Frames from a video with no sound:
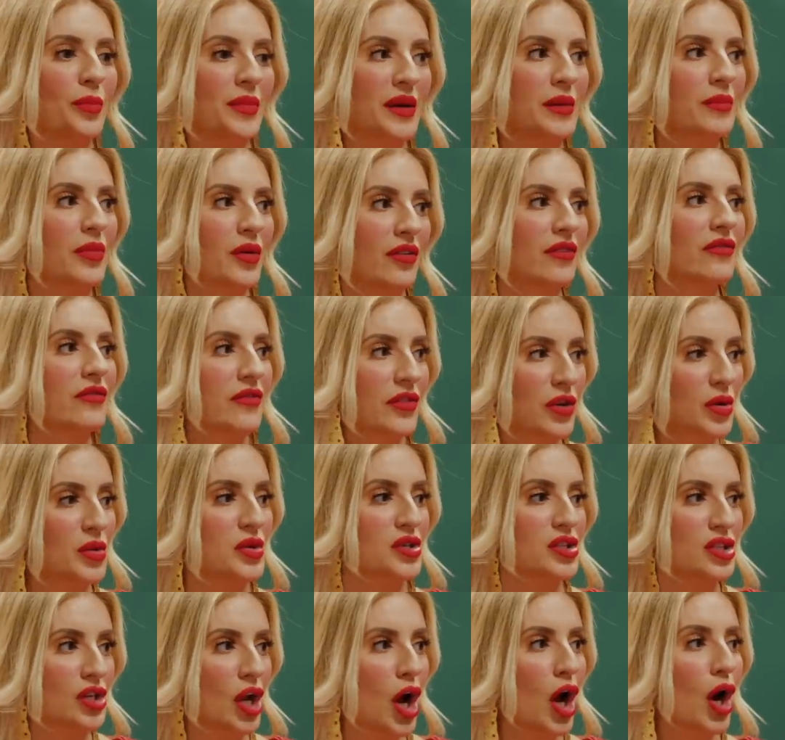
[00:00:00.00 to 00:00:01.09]
the people and
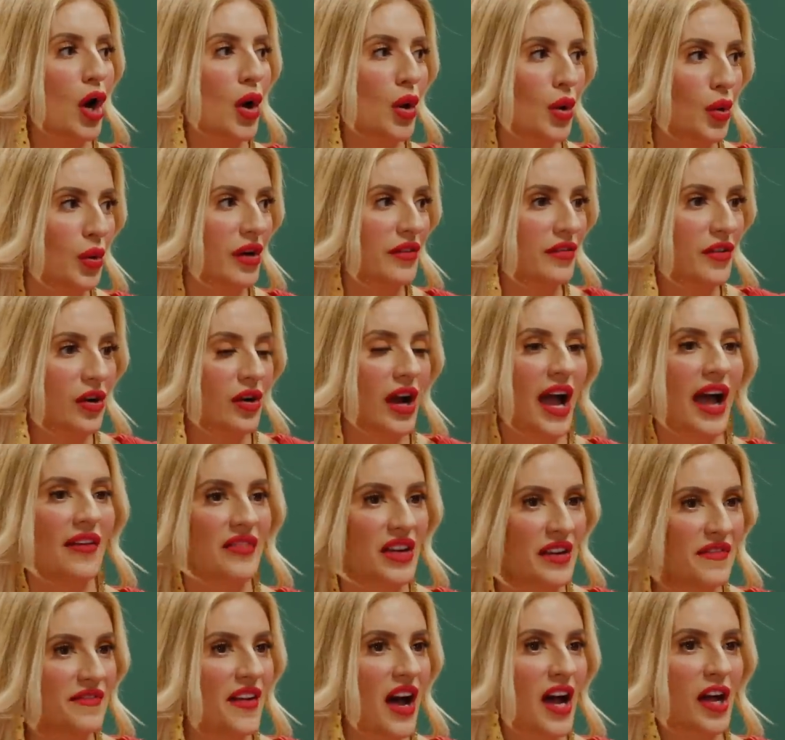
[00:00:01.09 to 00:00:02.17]
viewers know. Hundred
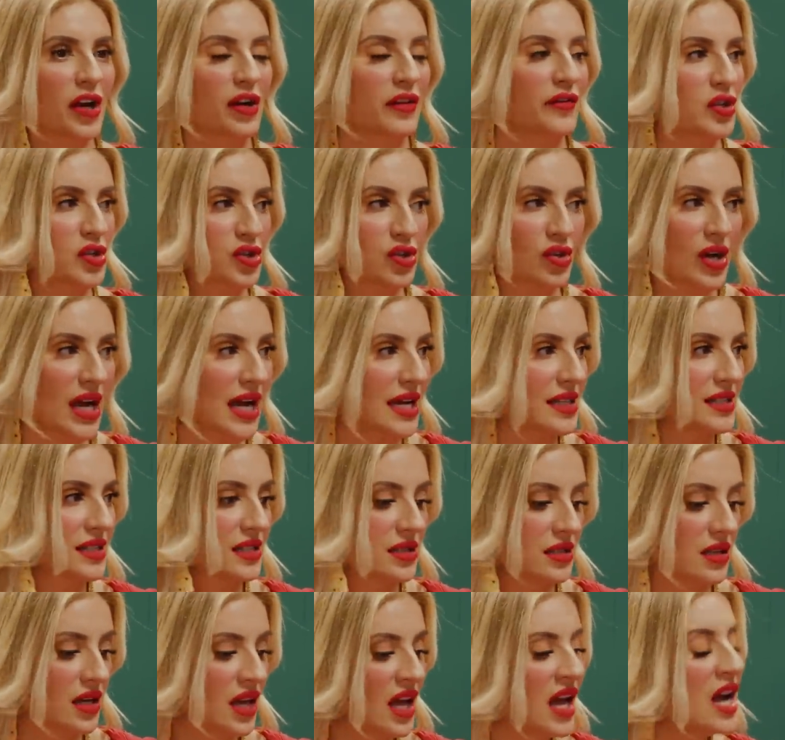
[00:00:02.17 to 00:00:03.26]
percent. if you're
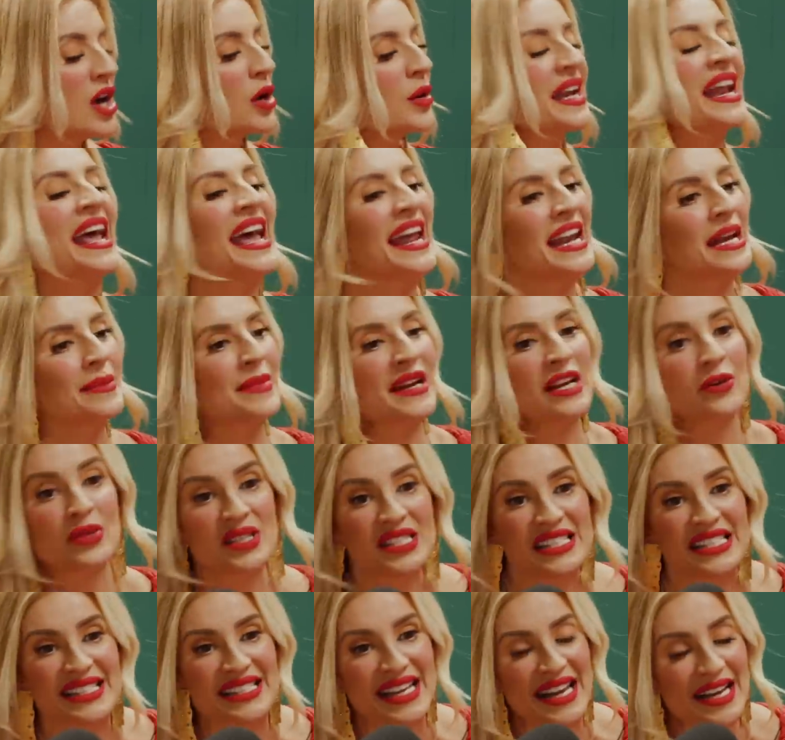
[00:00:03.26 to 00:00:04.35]
stressed, quit hitting me.
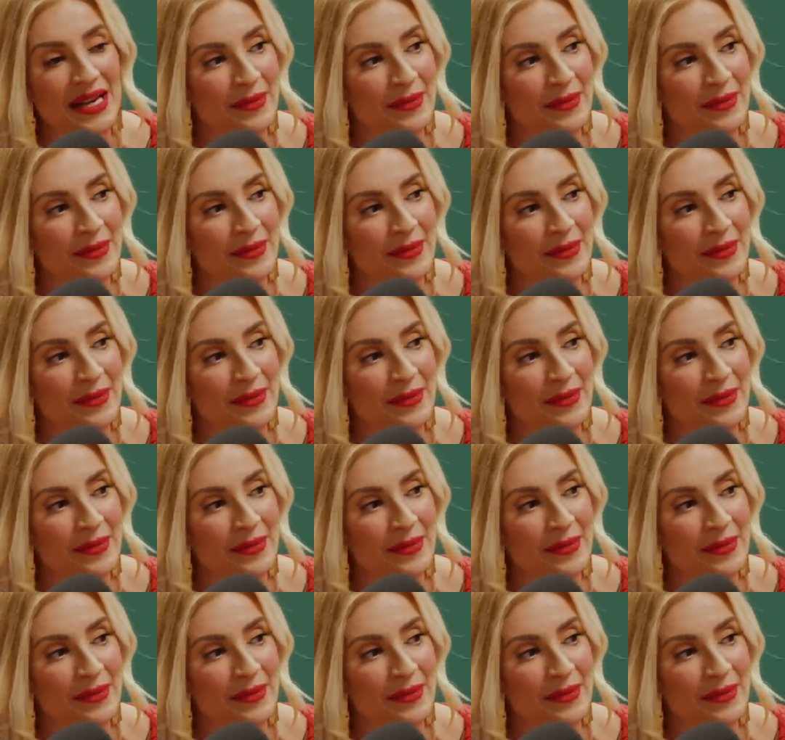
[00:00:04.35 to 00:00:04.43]
Christy's Let's